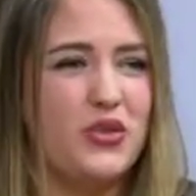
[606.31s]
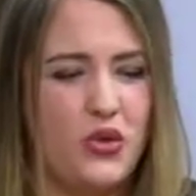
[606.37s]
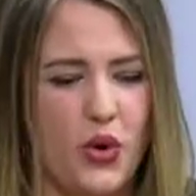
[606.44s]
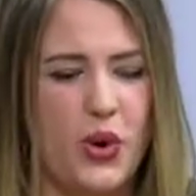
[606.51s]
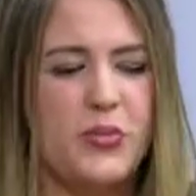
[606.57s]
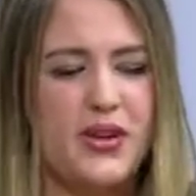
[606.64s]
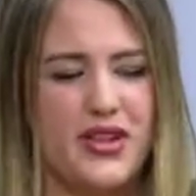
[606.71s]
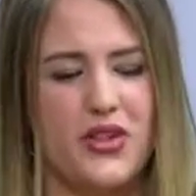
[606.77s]

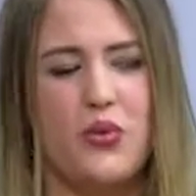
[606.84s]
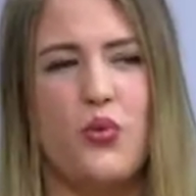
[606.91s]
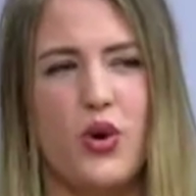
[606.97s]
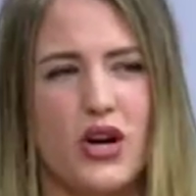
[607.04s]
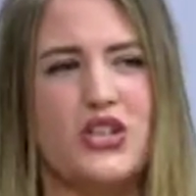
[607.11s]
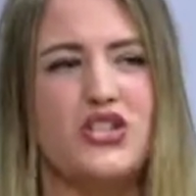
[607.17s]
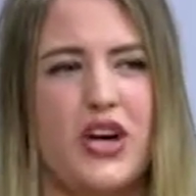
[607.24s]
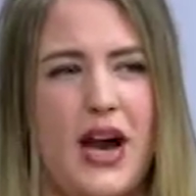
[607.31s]
normally the
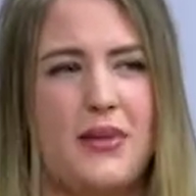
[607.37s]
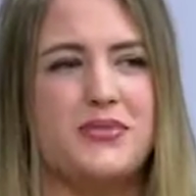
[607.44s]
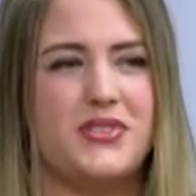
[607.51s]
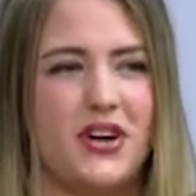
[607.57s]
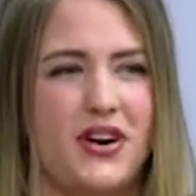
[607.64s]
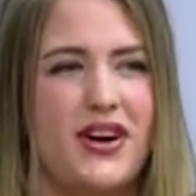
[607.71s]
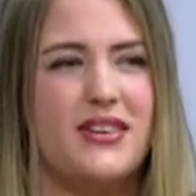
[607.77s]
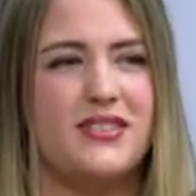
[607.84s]
workshops
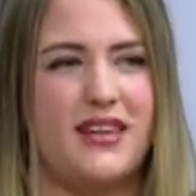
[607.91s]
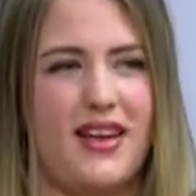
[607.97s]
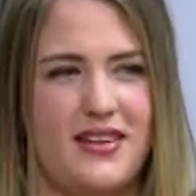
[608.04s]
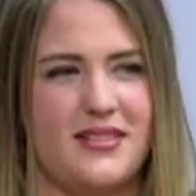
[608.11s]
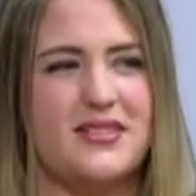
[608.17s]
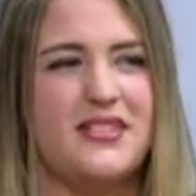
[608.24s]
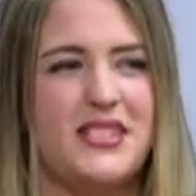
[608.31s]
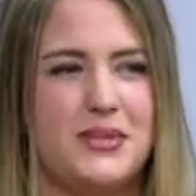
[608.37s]
are
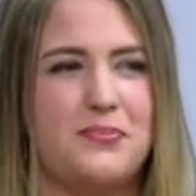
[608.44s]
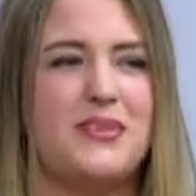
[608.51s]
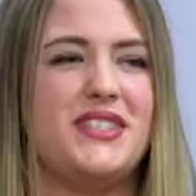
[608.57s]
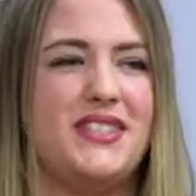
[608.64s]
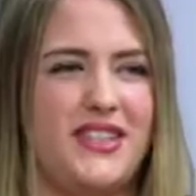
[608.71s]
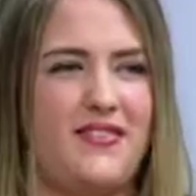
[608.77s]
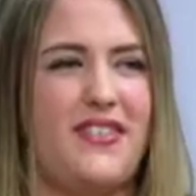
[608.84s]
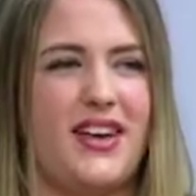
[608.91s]

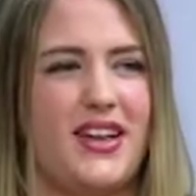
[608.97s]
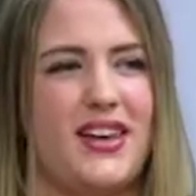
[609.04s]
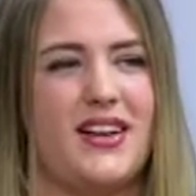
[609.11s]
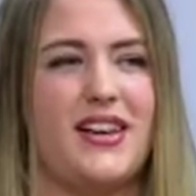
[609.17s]
specific